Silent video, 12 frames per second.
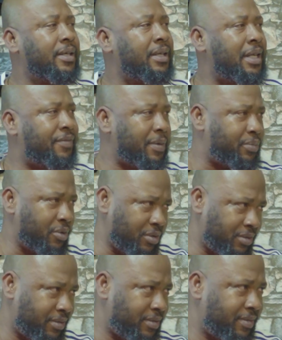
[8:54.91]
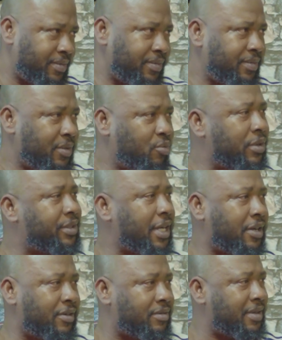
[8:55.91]
Liverpool will
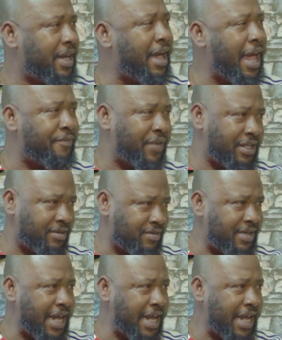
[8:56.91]
take on Everton, the